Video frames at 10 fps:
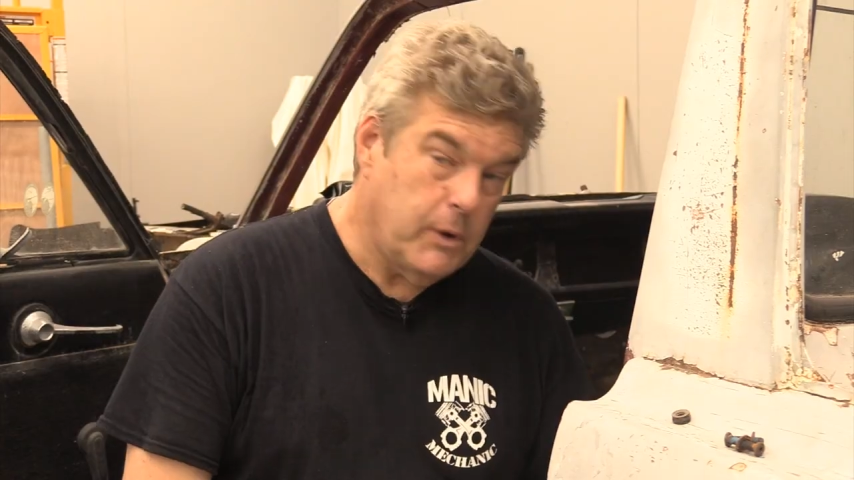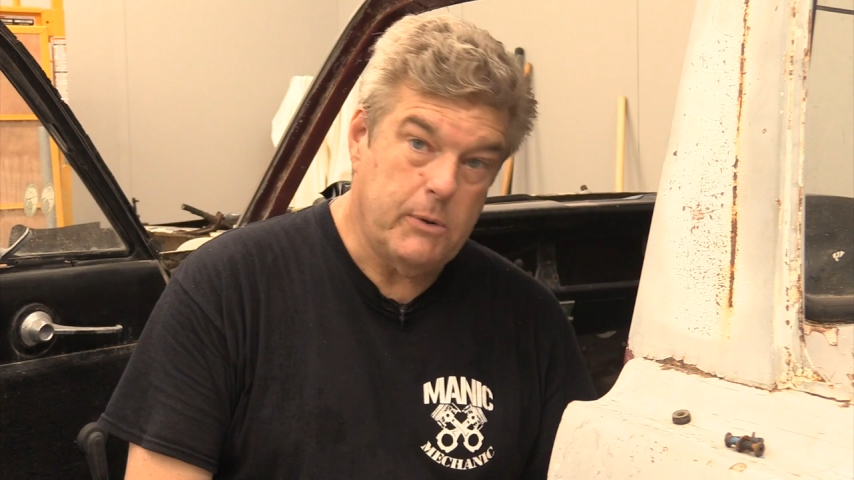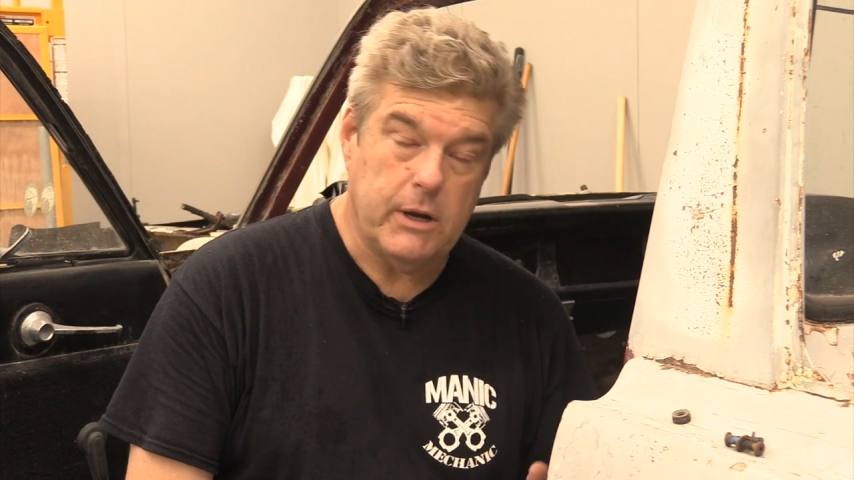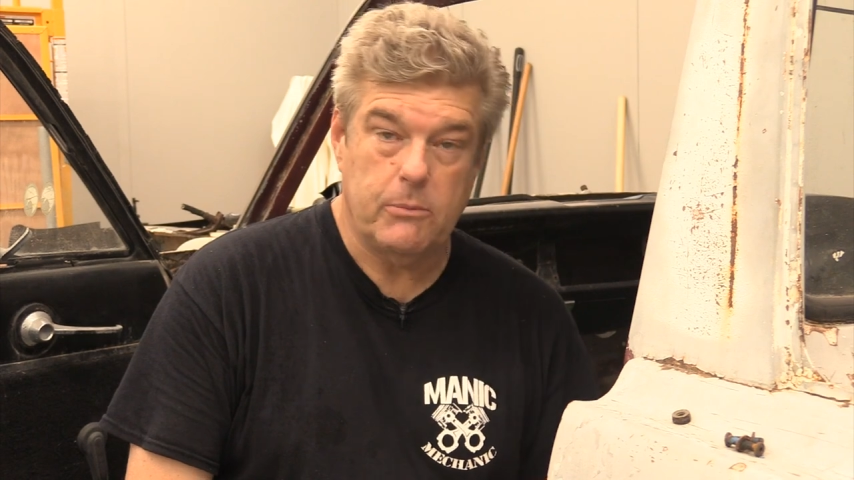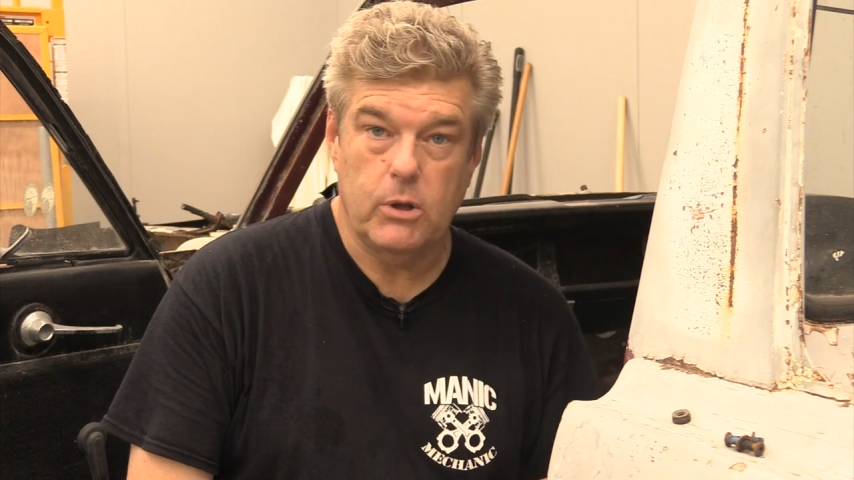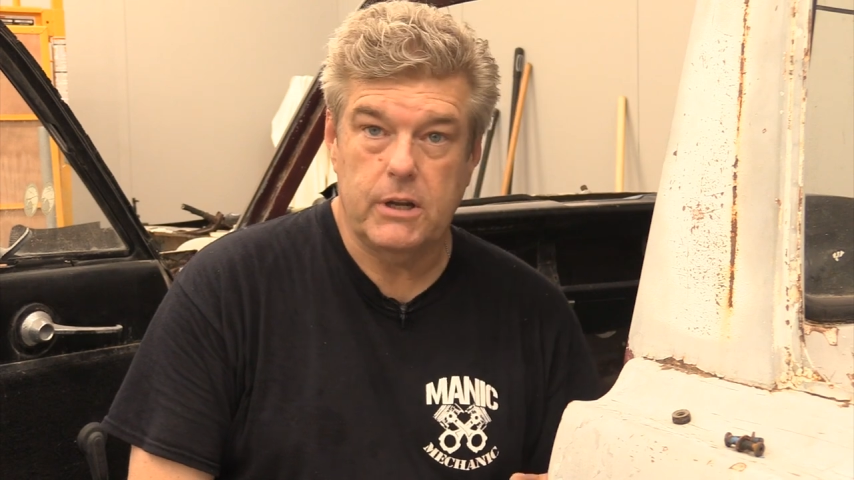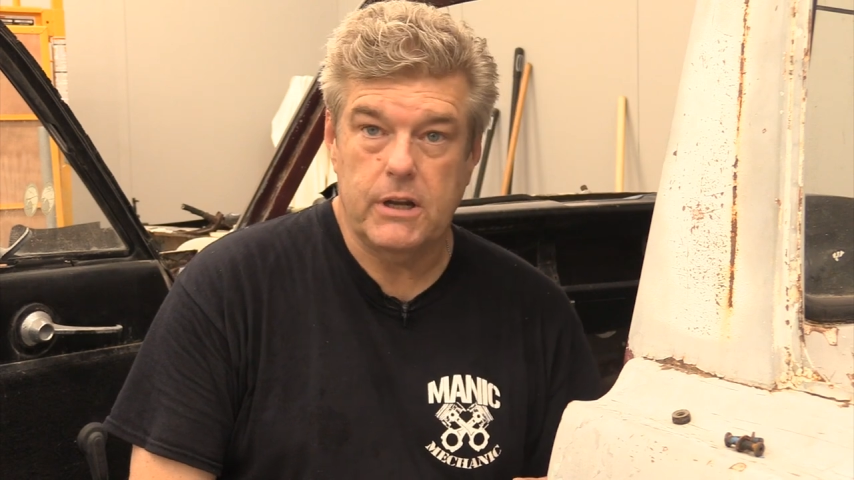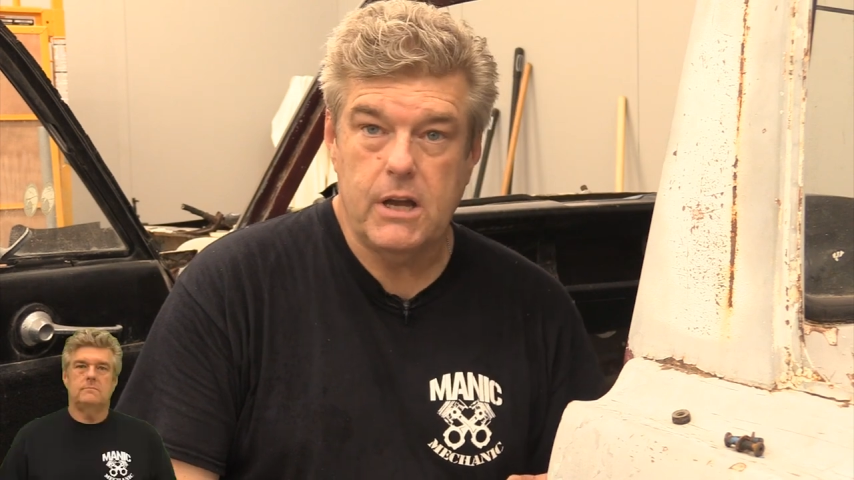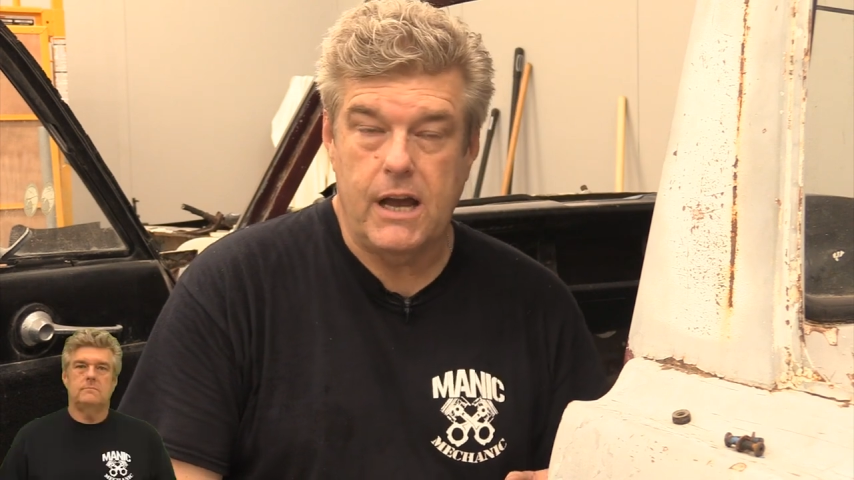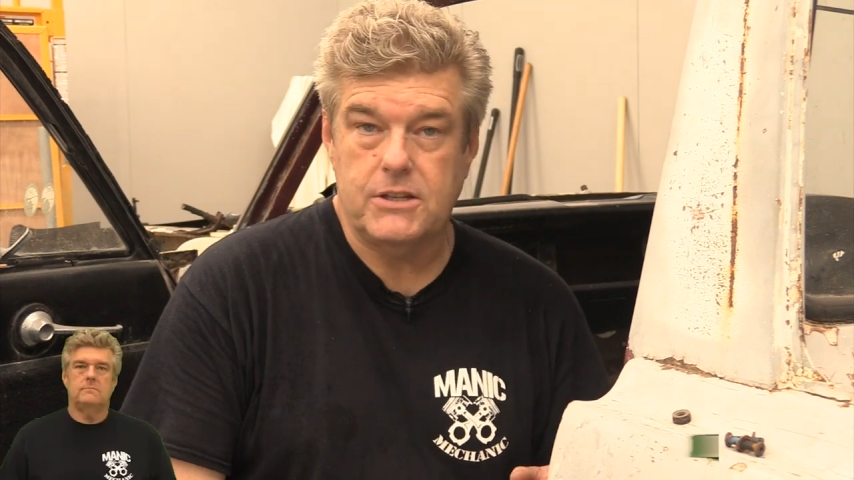week, what I'm really going
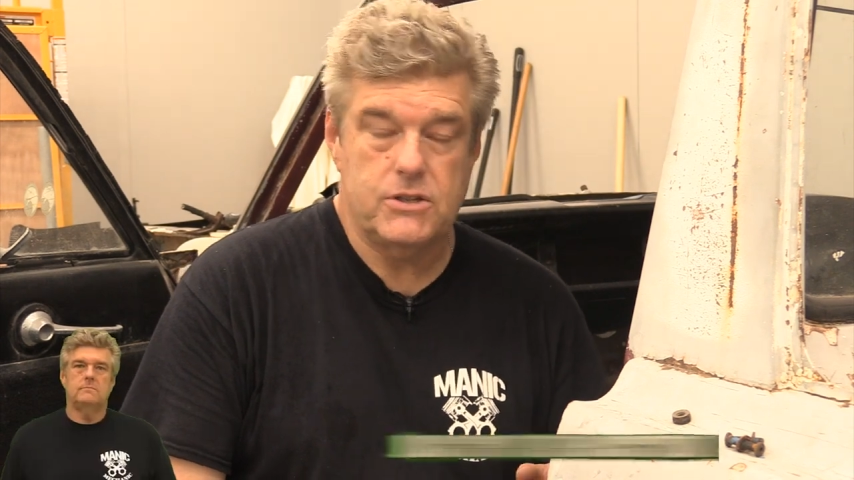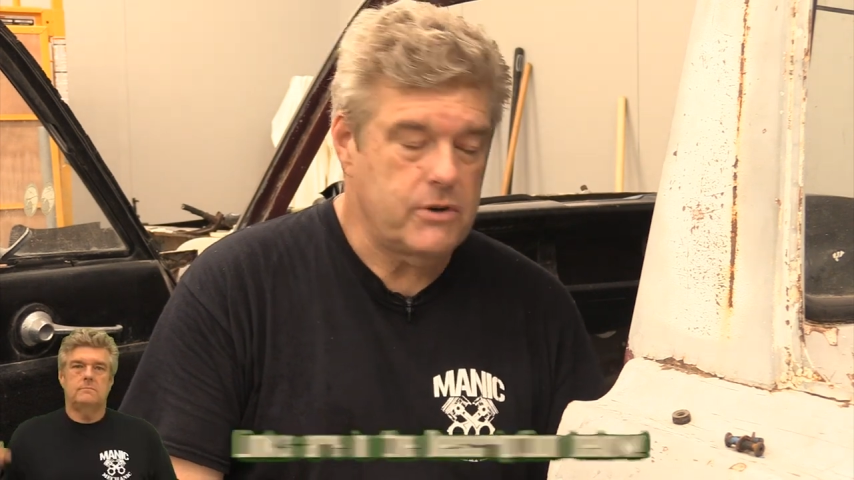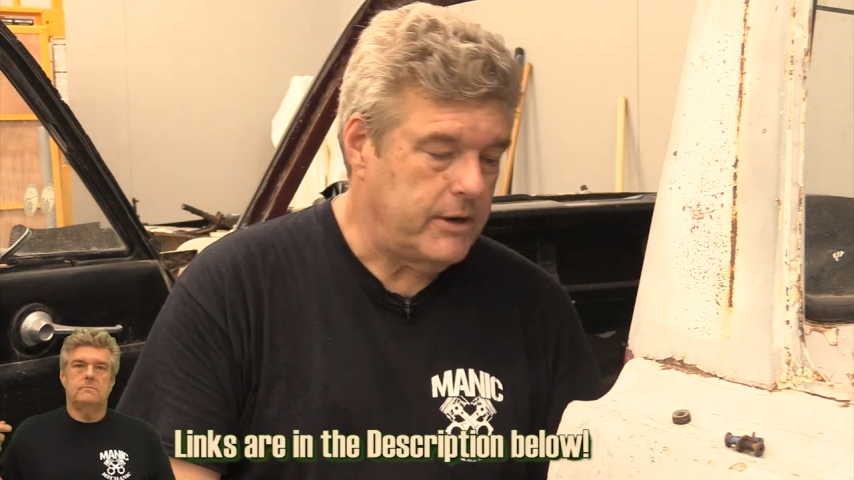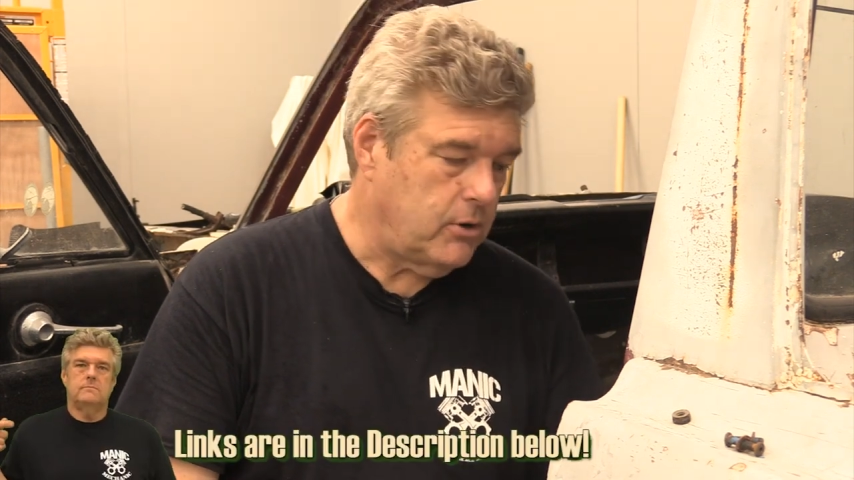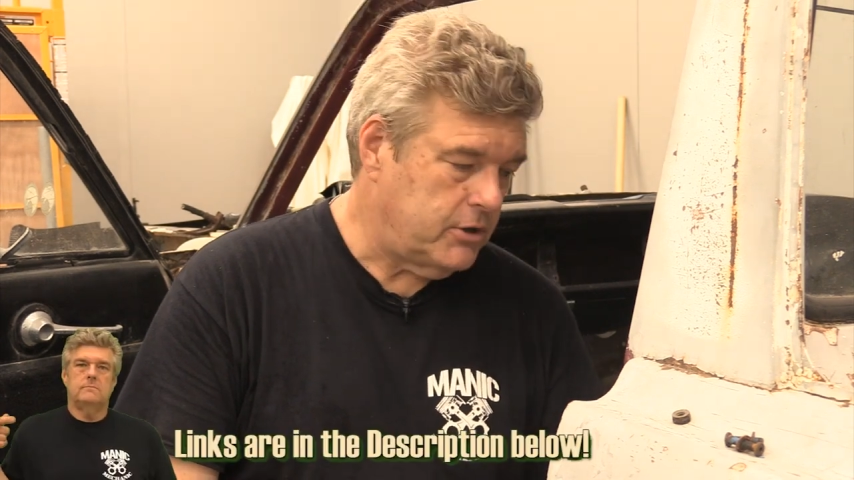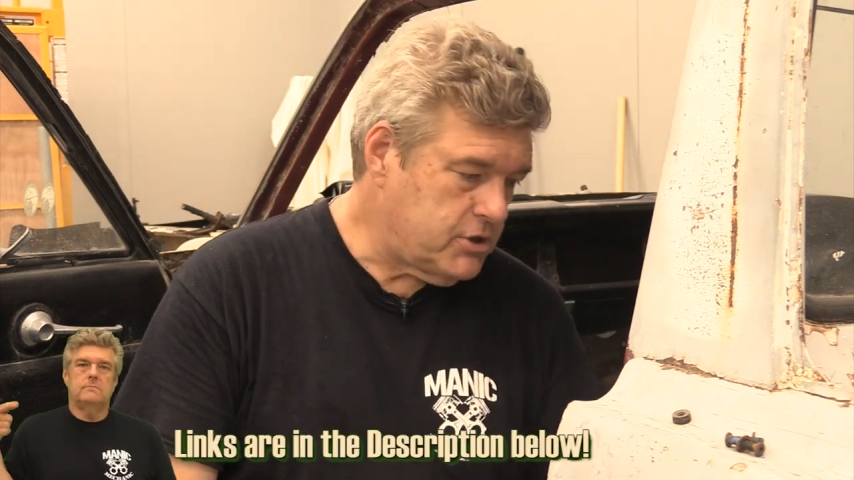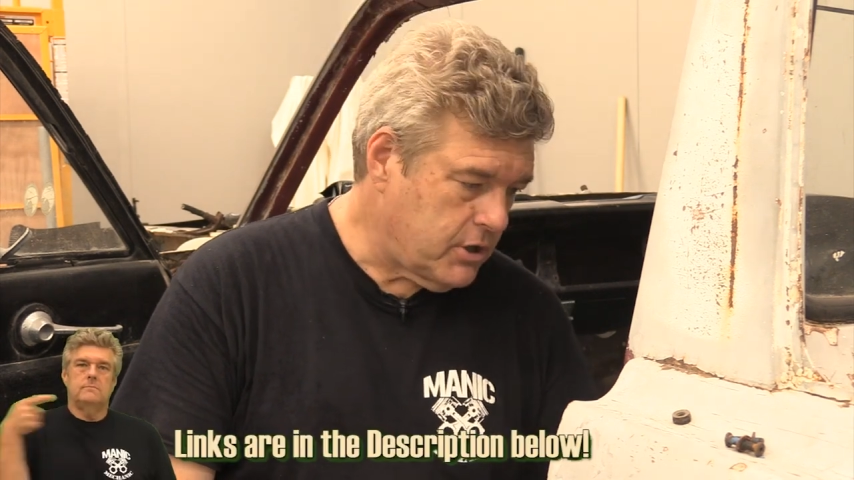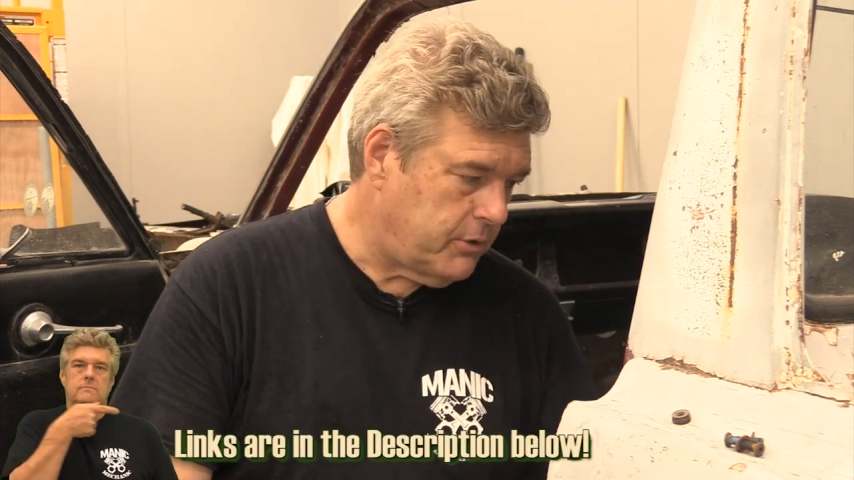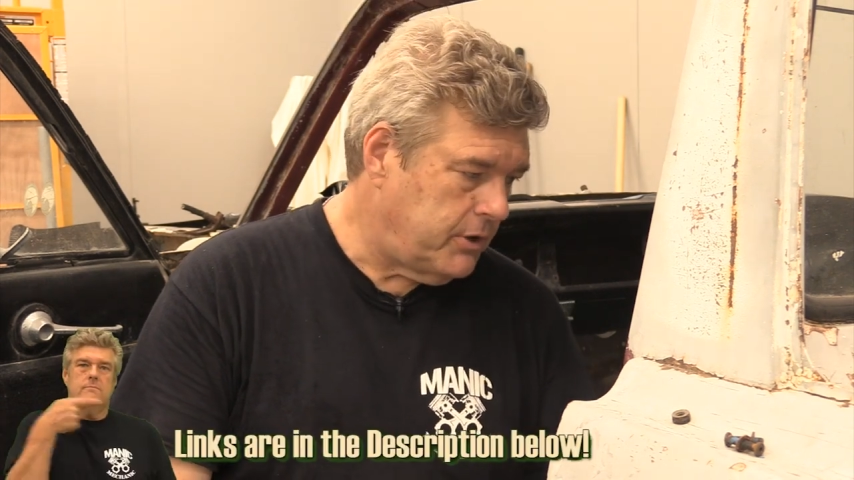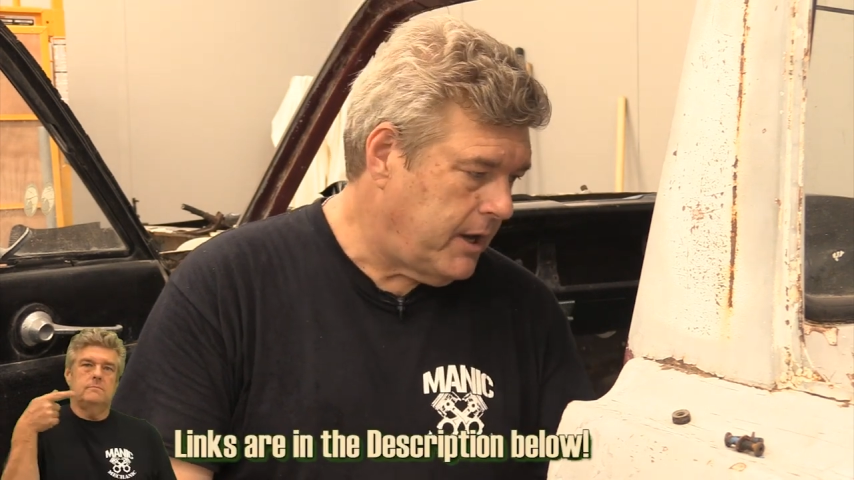to concentrate on is showing you